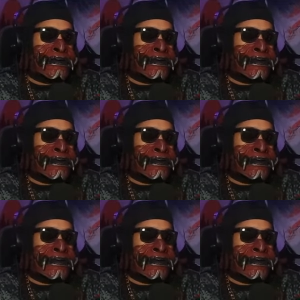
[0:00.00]

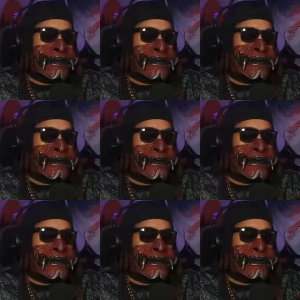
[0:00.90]

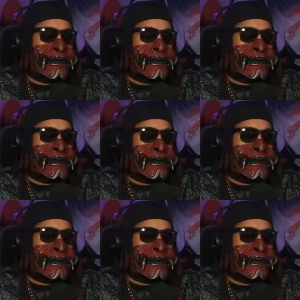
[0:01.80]
No one is speaking in this clip.